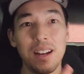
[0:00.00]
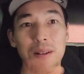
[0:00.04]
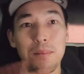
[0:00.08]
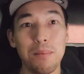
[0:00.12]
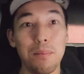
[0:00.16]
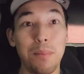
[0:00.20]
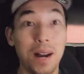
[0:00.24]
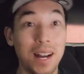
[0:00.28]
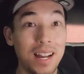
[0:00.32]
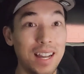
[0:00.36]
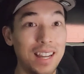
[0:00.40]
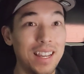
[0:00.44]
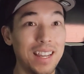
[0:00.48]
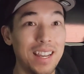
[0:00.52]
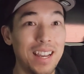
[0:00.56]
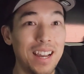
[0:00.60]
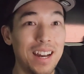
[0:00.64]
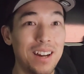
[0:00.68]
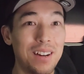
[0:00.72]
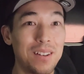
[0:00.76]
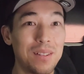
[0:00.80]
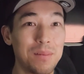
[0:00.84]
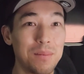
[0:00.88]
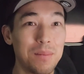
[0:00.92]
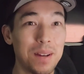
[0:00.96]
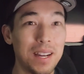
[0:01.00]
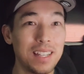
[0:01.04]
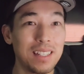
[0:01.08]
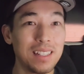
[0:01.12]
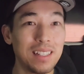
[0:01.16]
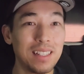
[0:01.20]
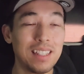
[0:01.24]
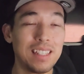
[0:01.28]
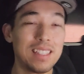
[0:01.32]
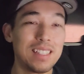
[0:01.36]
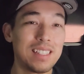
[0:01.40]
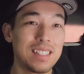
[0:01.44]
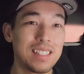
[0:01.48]
buying out my
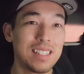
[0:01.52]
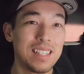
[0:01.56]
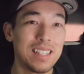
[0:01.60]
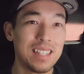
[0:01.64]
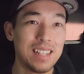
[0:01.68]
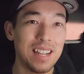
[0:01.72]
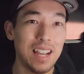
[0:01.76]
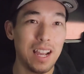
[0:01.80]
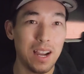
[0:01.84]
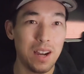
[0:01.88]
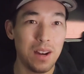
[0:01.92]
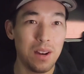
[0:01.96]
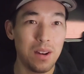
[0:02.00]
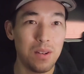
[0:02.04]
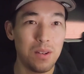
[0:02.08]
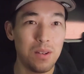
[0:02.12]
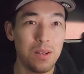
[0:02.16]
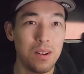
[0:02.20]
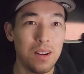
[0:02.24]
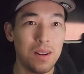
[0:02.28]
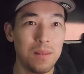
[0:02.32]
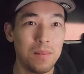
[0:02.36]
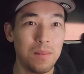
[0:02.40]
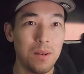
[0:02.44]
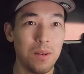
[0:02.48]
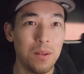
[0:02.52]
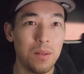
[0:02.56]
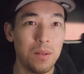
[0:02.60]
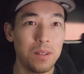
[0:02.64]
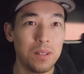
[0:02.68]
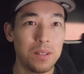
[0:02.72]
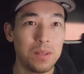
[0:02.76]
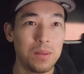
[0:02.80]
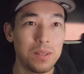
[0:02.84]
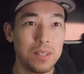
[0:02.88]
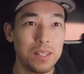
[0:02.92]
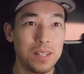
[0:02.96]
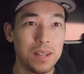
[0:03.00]
lease and how I'm going
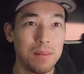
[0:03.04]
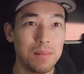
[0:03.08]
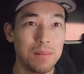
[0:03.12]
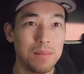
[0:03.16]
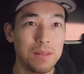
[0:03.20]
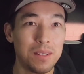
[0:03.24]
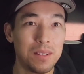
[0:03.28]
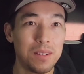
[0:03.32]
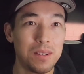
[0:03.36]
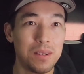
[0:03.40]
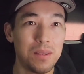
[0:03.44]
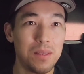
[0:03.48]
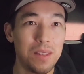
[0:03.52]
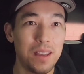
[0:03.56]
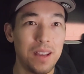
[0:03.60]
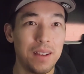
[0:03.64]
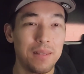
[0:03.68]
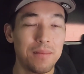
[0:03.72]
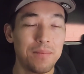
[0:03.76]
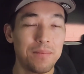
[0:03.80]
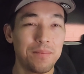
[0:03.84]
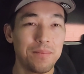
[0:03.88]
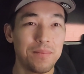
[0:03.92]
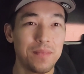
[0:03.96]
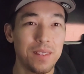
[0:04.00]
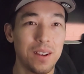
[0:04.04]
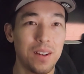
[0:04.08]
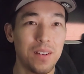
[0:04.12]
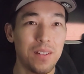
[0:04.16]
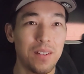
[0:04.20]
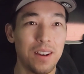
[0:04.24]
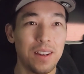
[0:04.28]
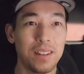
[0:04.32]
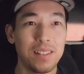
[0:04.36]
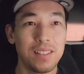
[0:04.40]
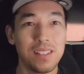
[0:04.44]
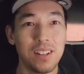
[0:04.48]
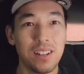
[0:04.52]
to attempt to do that. All
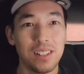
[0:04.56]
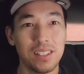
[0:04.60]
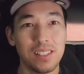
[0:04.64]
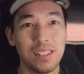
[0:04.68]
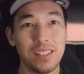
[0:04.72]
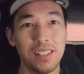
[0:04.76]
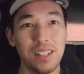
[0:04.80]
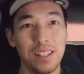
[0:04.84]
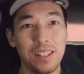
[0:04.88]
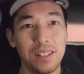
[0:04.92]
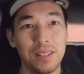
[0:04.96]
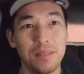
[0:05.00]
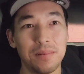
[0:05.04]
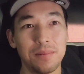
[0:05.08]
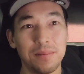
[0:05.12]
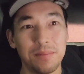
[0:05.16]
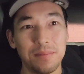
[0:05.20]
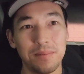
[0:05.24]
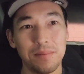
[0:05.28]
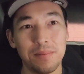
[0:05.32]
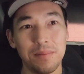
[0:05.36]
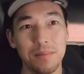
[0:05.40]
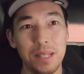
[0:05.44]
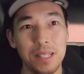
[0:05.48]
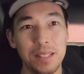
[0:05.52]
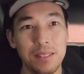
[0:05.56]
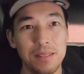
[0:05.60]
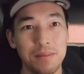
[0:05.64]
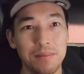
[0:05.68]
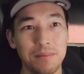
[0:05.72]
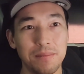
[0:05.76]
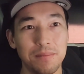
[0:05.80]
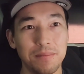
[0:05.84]
right, talk to you later. Peace.